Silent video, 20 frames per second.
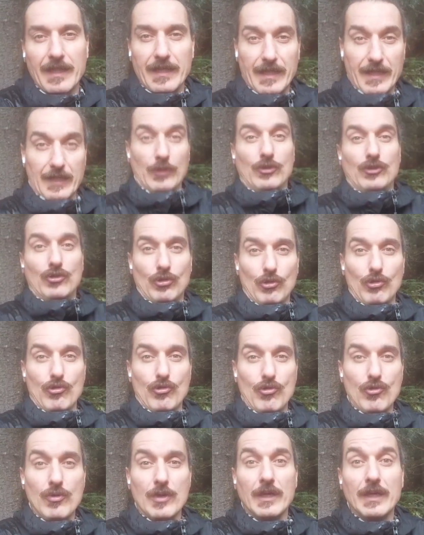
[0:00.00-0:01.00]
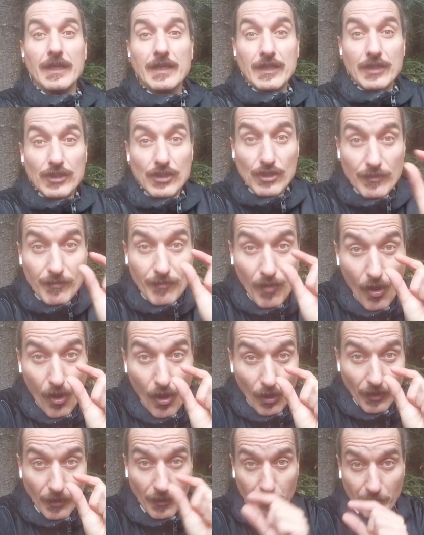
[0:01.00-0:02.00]
into
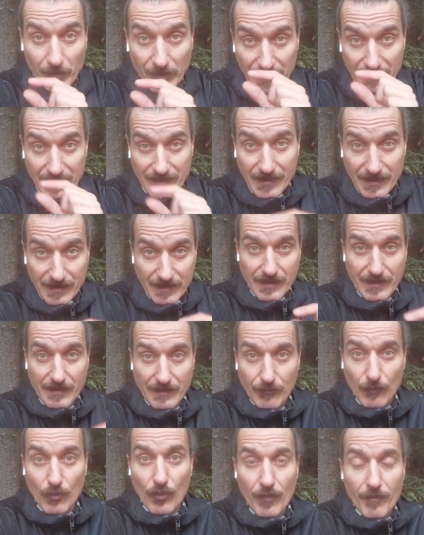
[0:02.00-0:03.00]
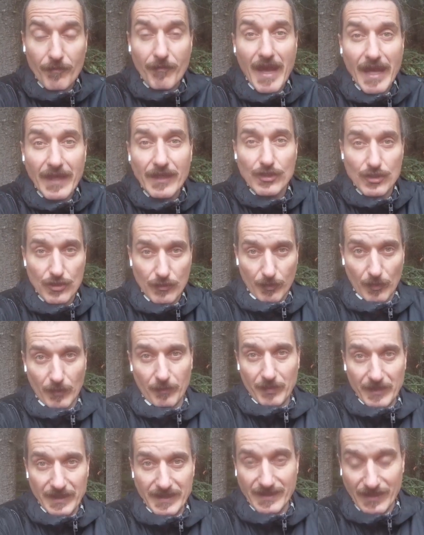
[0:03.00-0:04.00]
smaller pieces, more manageable
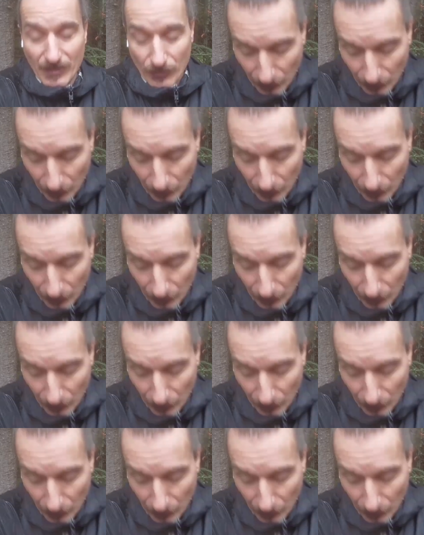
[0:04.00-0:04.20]
pieces.